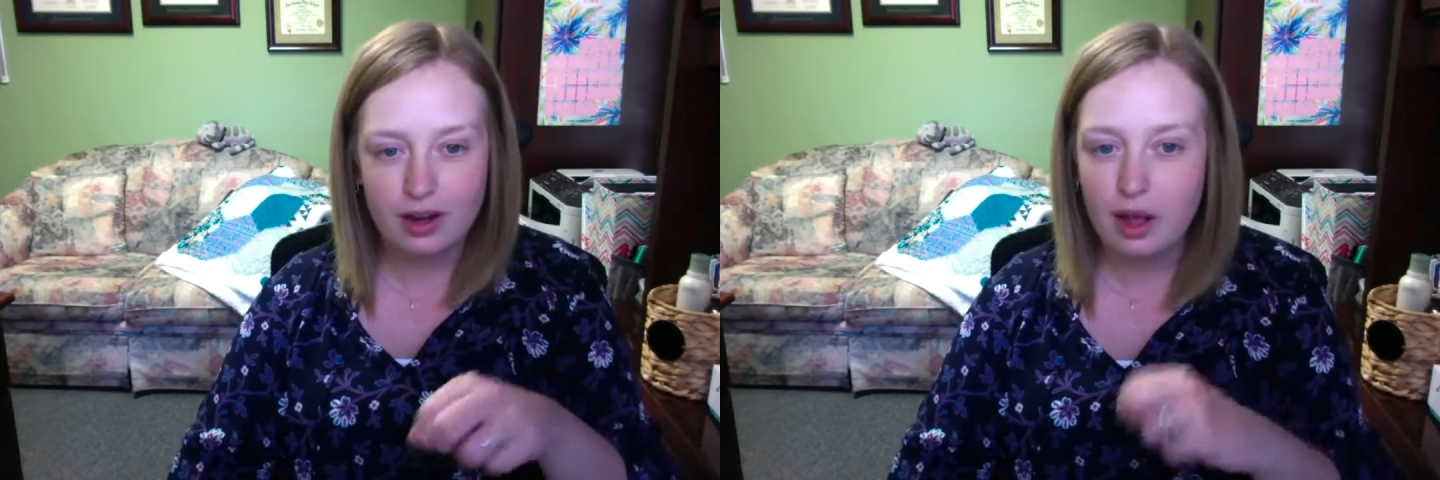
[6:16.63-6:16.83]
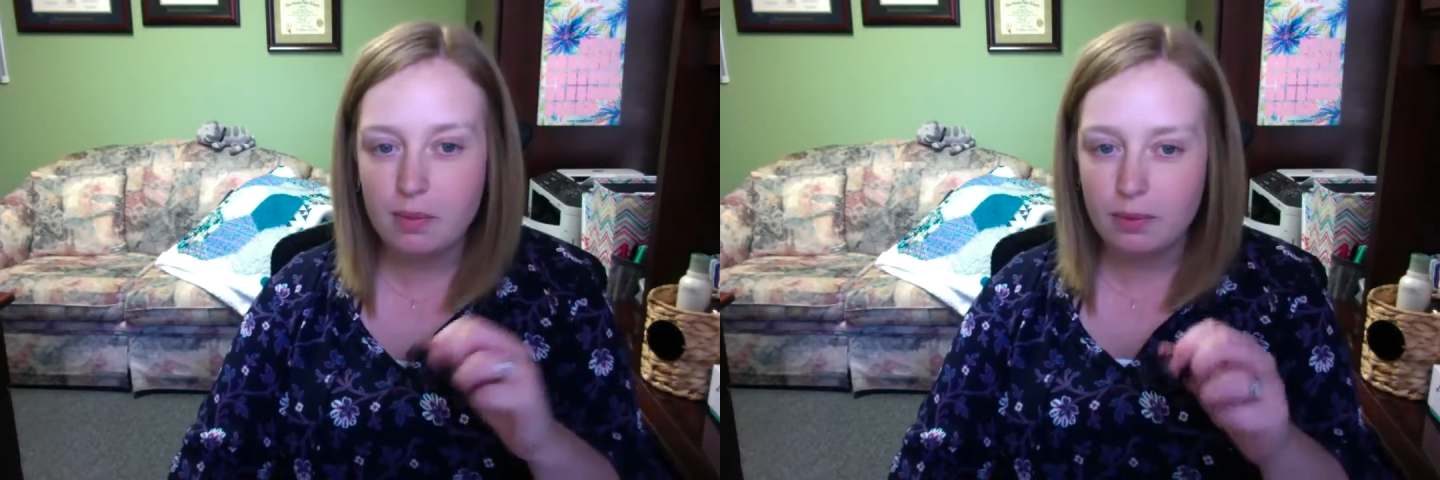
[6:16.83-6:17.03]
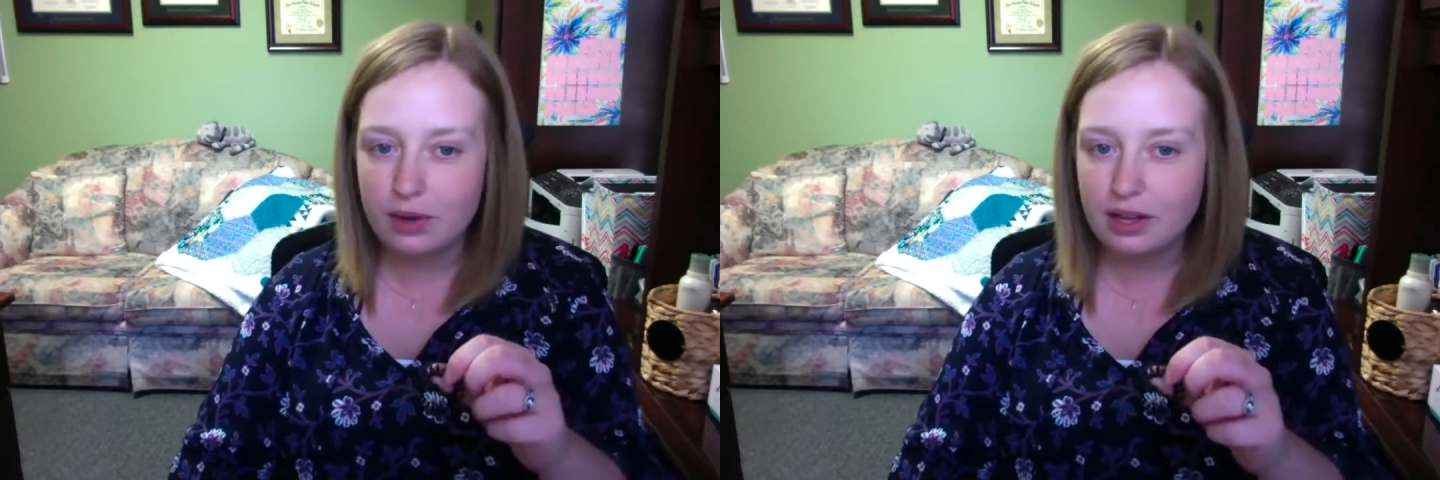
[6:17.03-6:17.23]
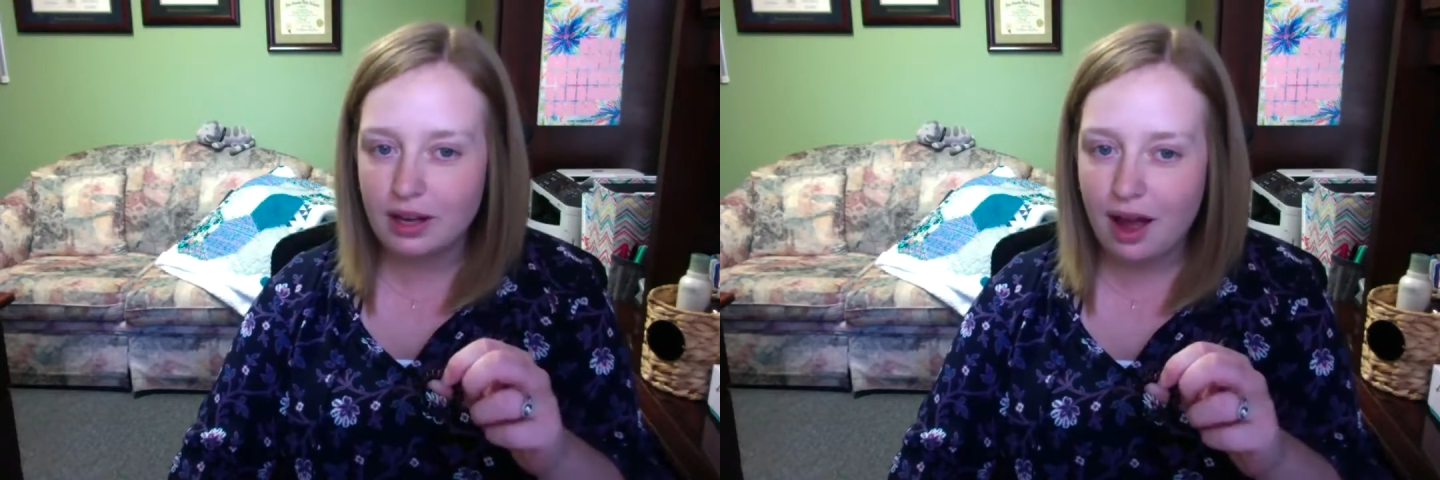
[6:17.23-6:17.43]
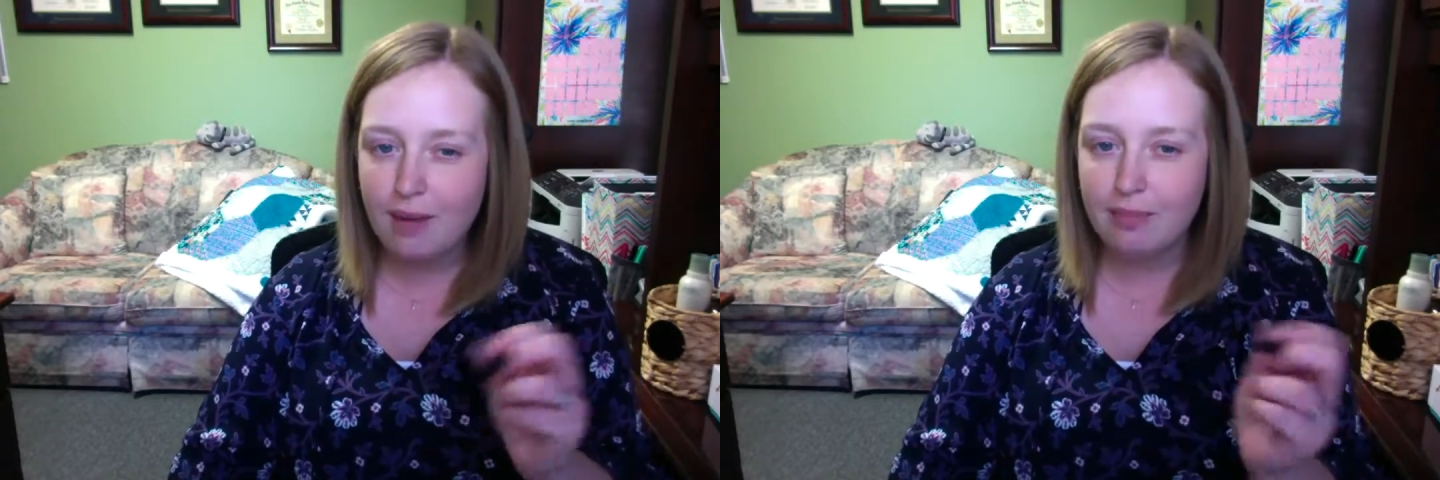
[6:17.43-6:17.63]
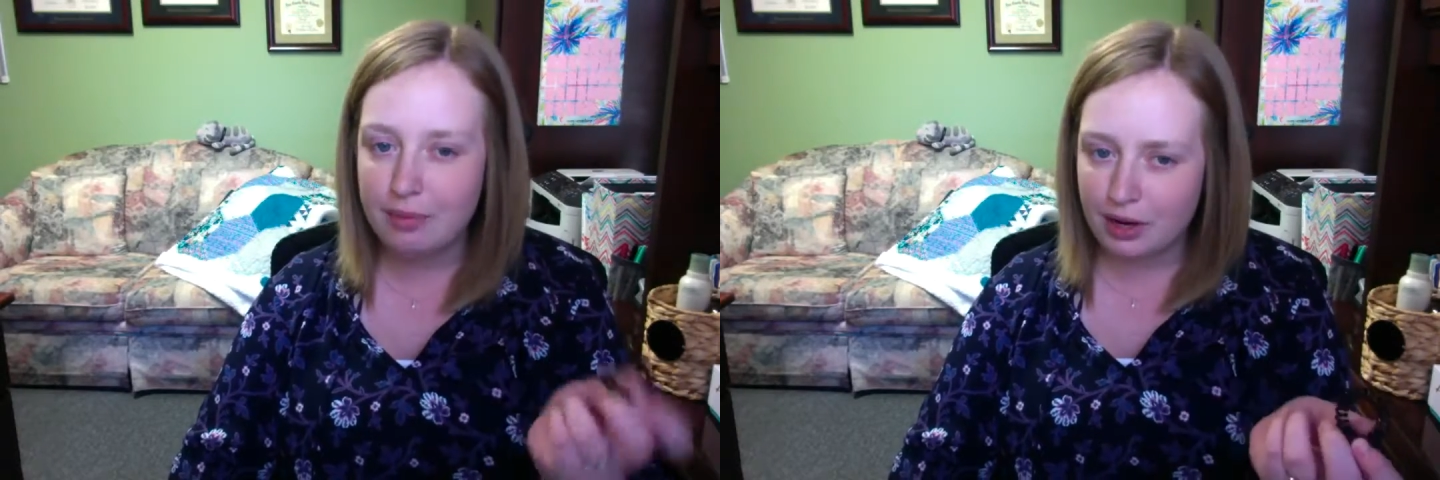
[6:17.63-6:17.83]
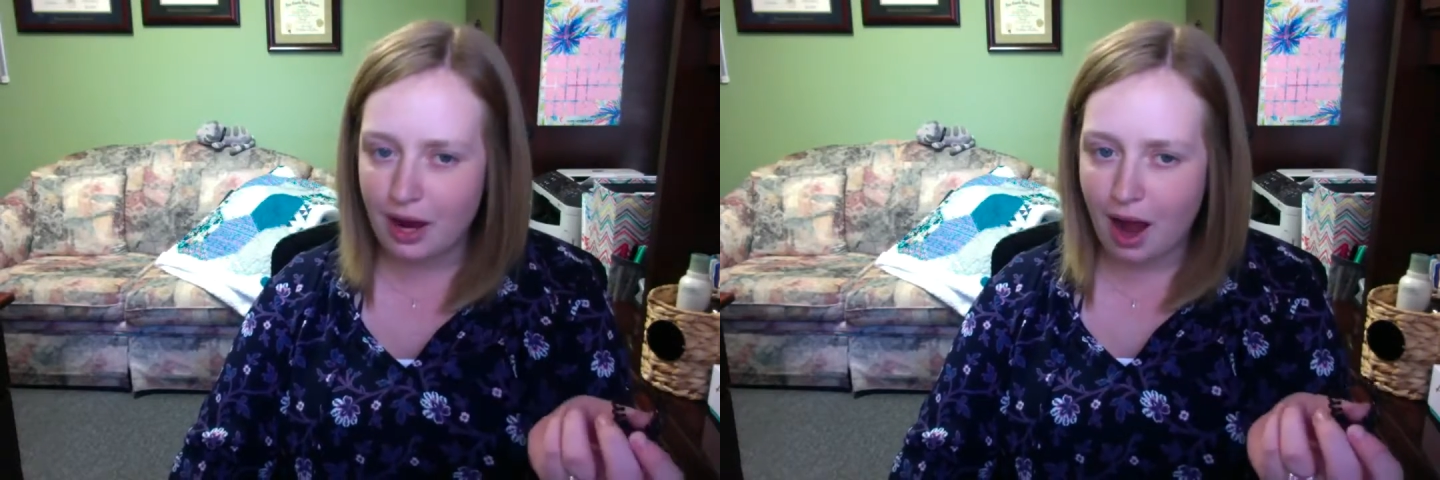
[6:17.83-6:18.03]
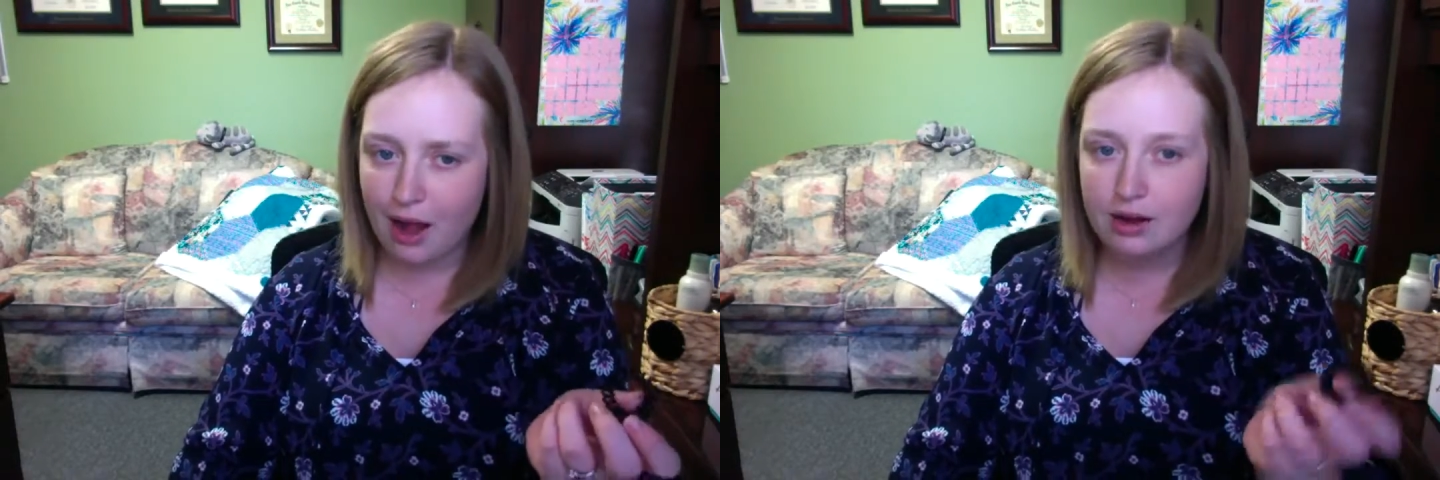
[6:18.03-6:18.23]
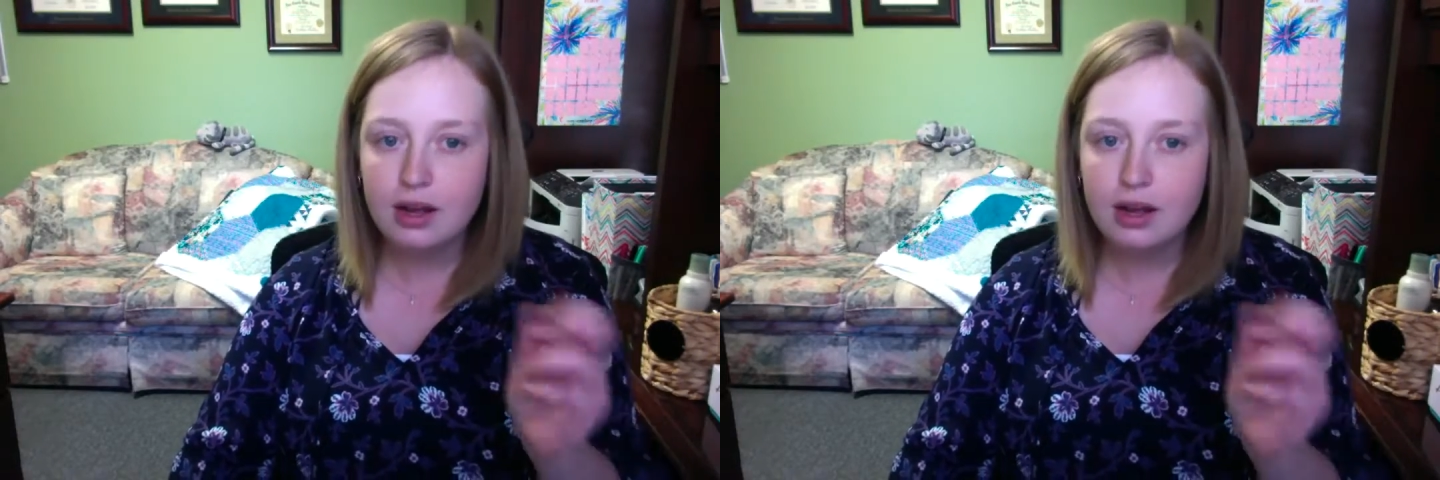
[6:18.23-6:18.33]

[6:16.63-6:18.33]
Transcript: not like boiling hot, but pretty hot.